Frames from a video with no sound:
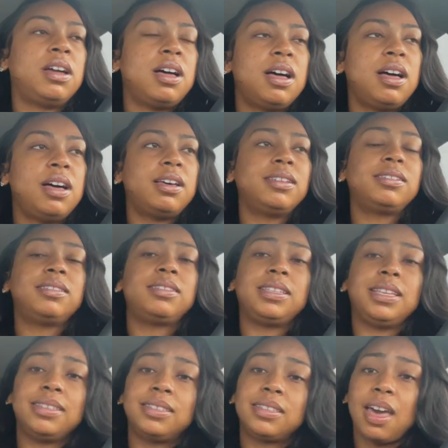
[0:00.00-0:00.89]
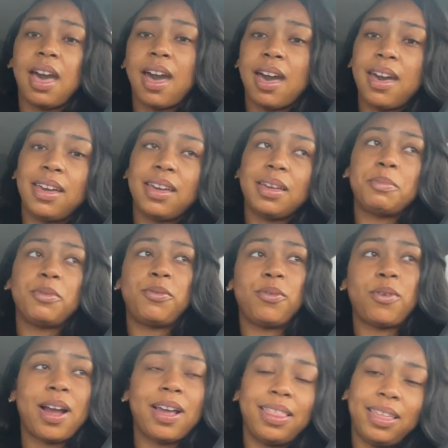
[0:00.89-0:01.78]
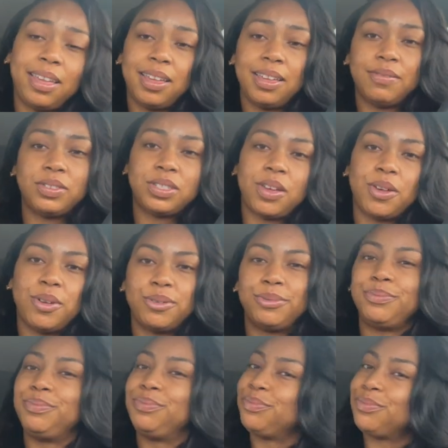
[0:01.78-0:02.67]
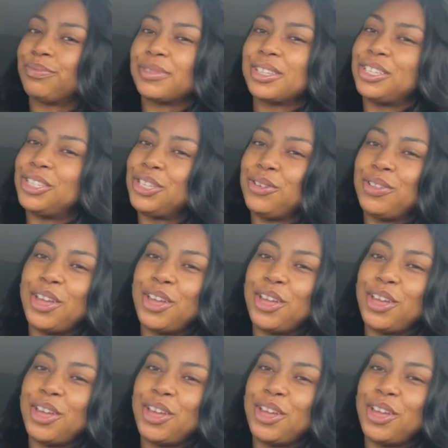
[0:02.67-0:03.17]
uh, see Sky before I leave. So see you